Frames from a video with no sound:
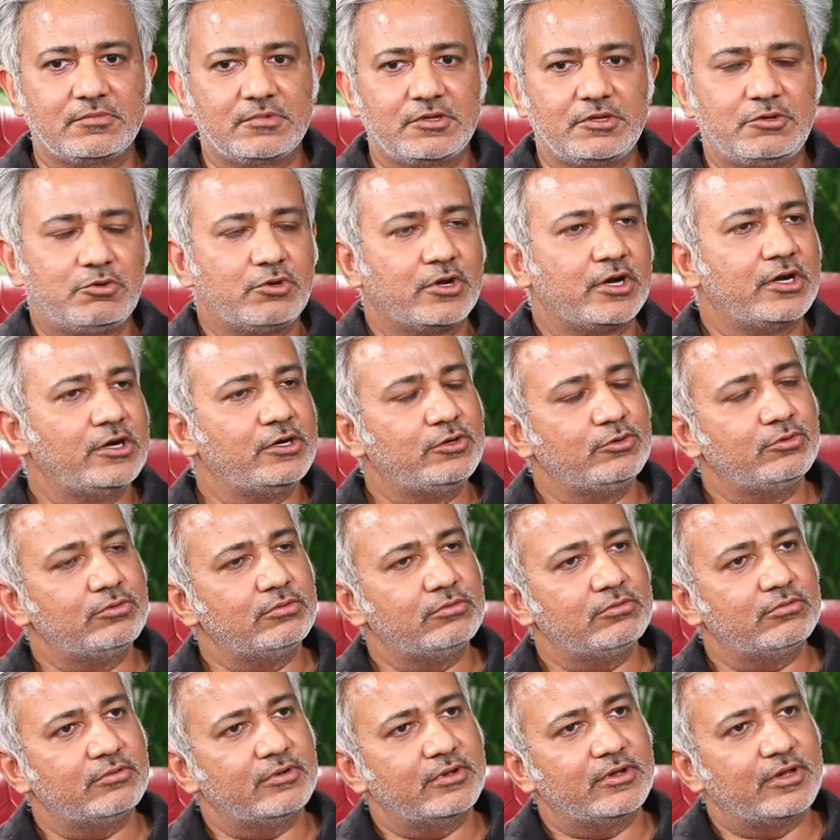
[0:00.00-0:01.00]
You can
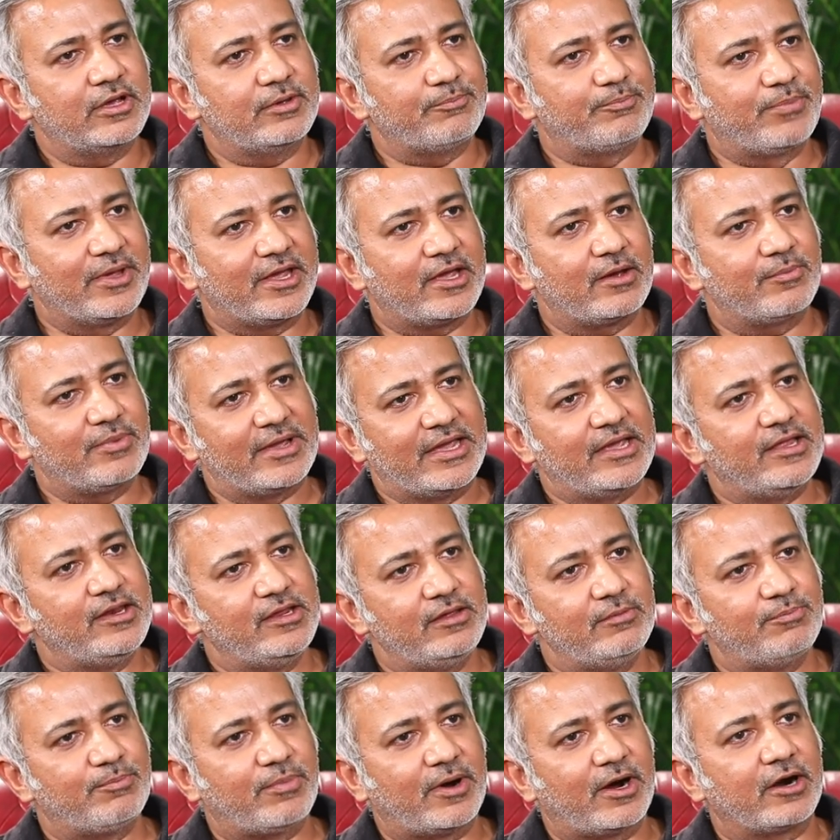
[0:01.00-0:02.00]
do, pick up
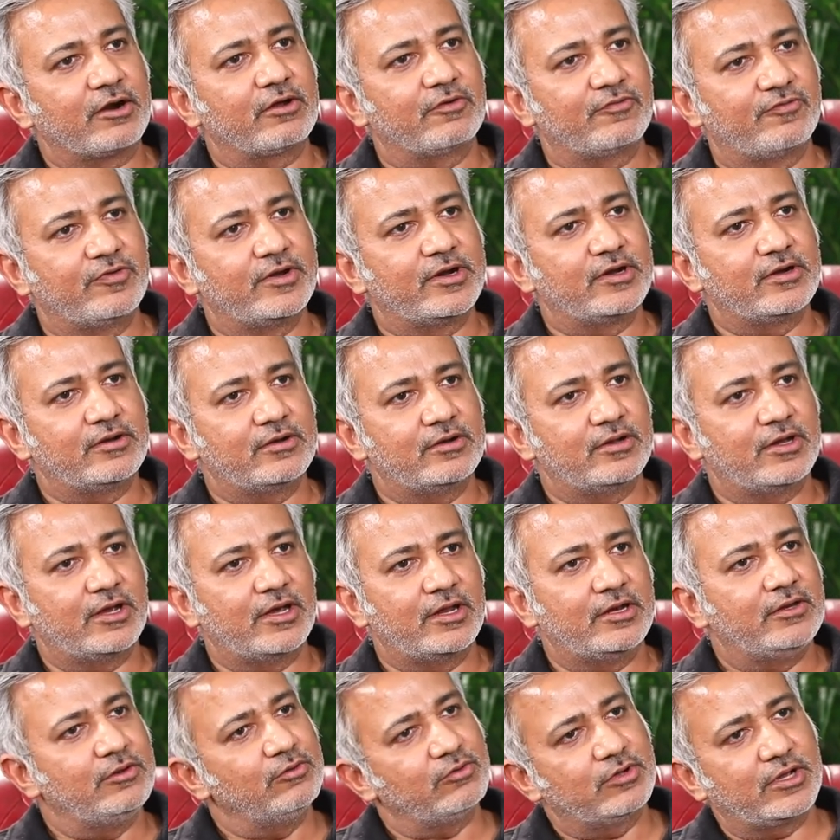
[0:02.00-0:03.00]
any part of it
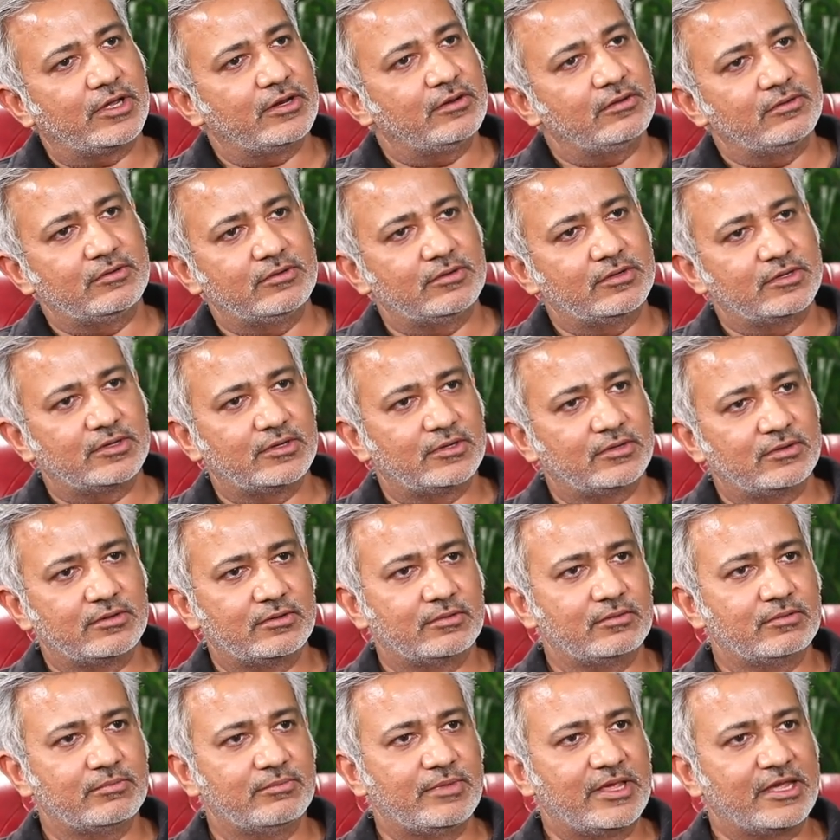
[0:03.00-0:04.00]
and you can
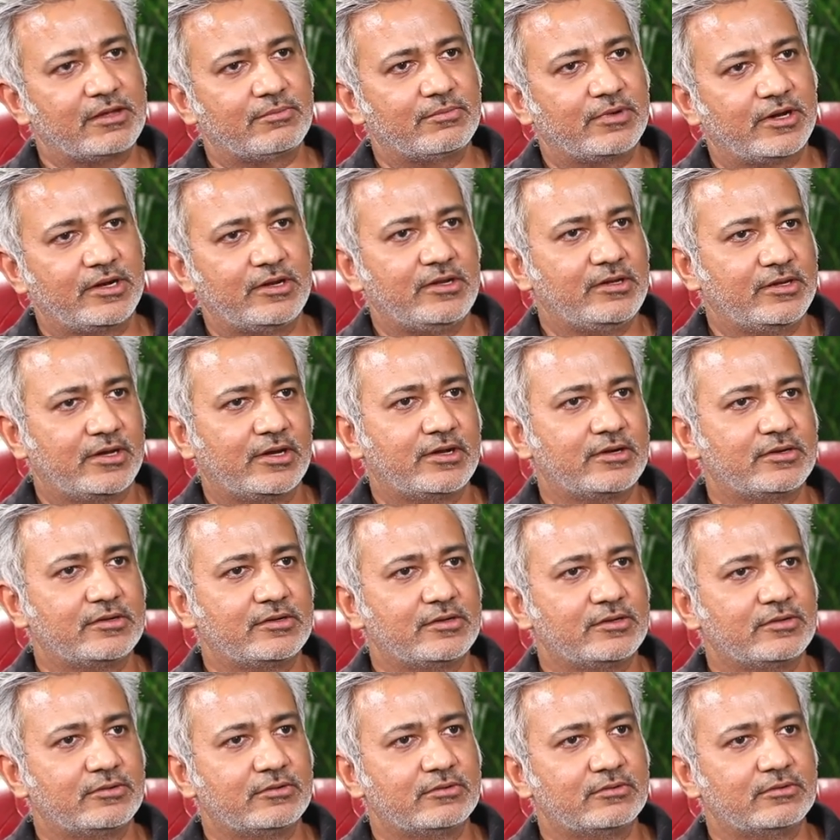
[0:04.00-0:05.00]
make money and,
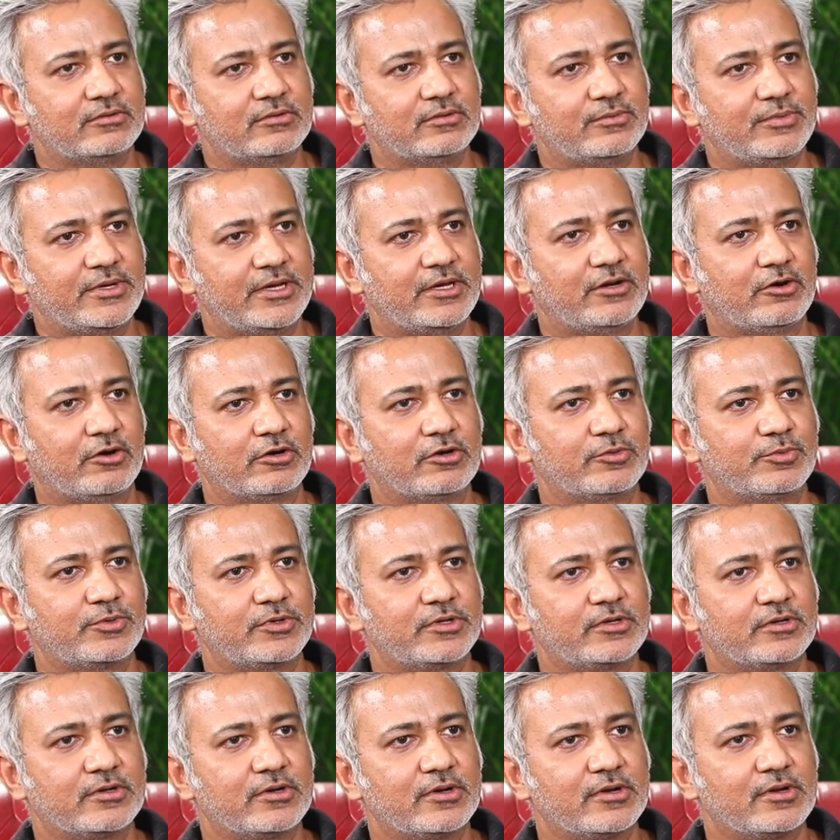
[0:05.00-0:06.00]
you know, be an
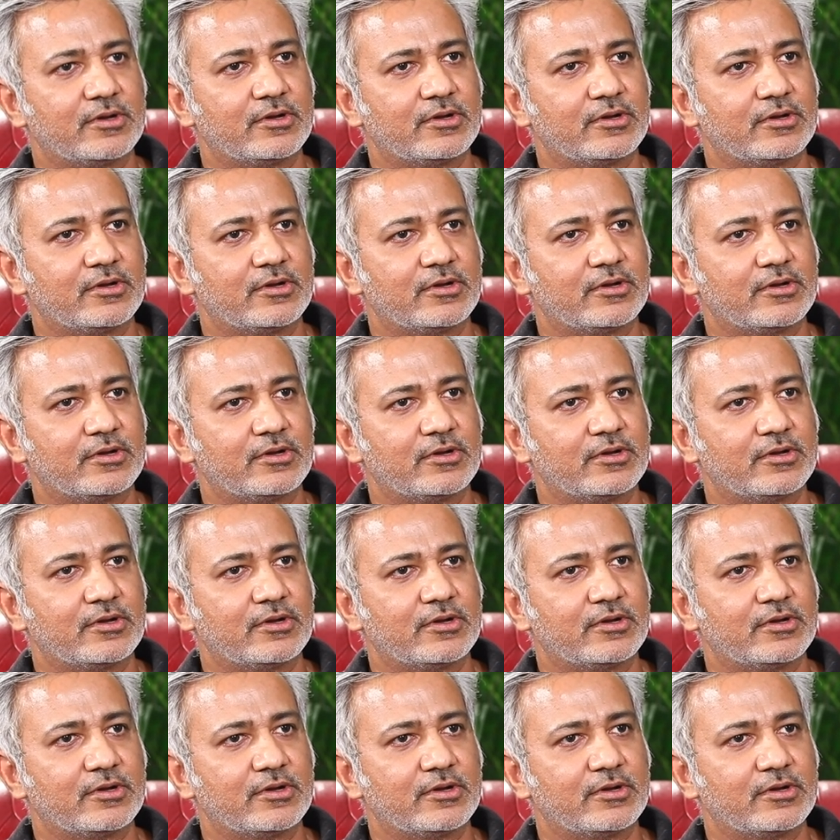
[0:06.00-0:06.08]
entrepreneur.